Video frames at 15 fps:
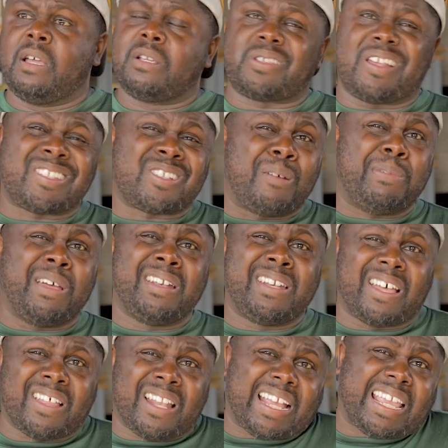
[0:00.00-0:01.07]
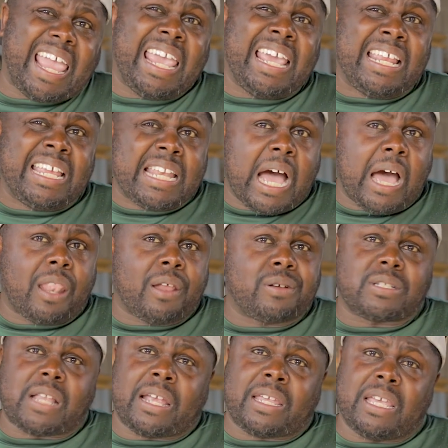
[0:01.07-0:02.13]
So that's gonna be another like
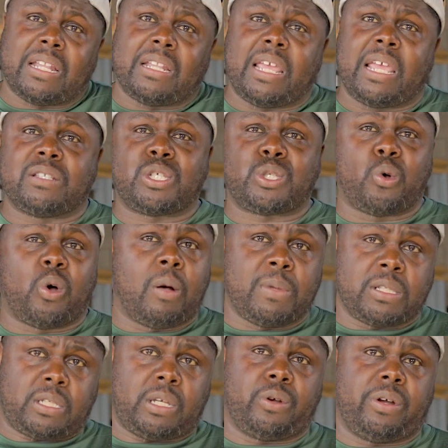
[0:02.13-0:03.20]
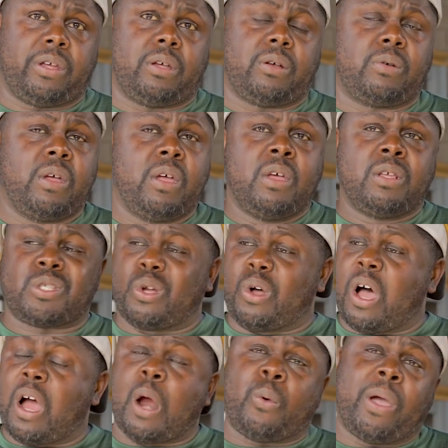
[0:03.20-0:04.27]
$80 like in soil material. So
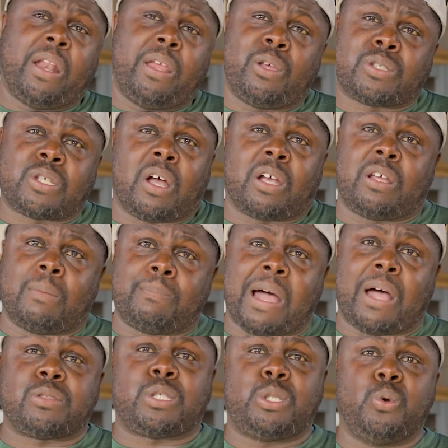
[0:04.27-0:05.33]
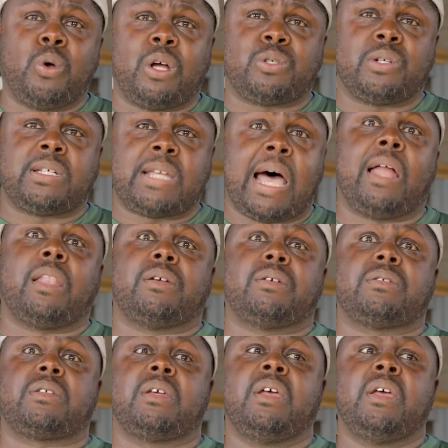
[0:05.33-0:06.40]
already you're talking about
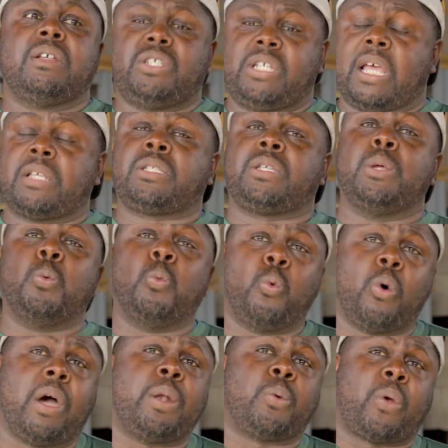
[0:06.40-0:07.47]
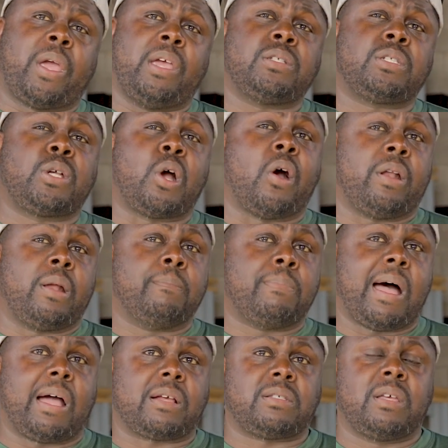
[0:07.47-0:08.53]
$200 just in one raised garden
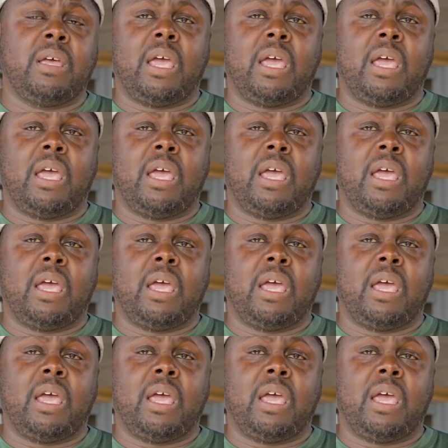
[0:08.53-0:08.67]
box.